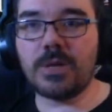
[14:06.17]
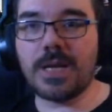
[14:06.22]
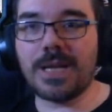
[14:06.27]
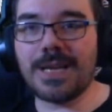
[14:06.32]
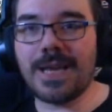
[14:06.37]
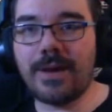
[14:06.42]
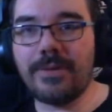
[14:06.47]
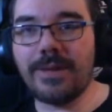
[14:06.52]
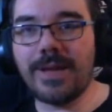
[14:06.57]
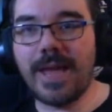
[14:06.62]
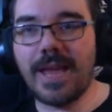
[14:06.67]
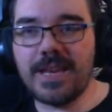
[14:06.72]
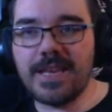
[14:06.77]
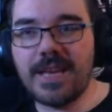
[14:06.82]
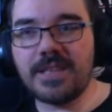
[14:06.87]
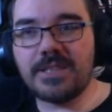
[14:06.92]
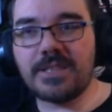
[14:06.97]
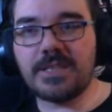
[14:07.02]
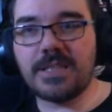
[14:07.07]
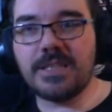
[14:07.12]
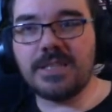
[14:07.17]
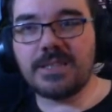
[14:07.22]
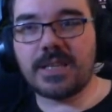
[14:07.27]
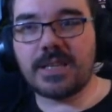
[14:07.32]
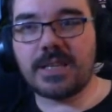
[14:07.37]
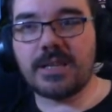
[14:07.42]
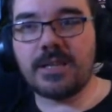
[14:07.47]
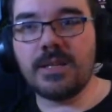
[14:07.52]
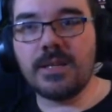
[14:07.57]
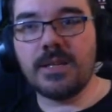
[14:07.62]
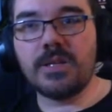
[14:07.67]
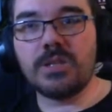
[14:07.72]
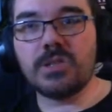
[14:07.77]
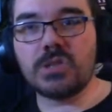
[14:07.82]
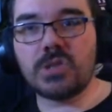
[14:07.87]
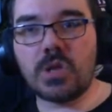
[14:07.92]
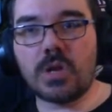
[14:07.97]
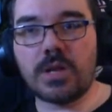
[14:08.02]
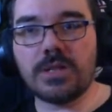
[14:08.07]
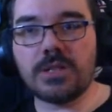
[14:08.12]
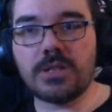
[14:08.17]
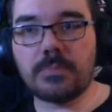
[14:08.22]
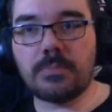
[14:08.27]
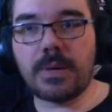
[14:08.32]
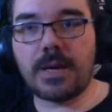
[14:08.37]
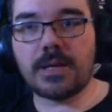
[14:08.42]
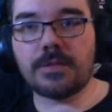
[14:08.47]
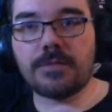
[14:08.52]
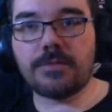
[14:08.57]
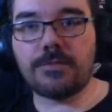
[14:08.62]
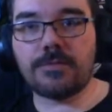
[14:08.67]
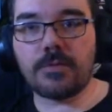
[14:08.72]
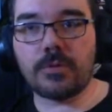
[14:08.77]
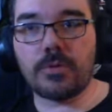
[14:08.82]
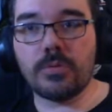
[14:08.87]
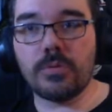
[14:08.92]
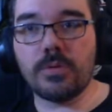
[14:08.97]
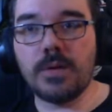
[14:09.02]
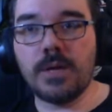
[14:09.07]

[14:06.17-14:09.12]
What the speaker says: allowing any entities that are solid to pass through.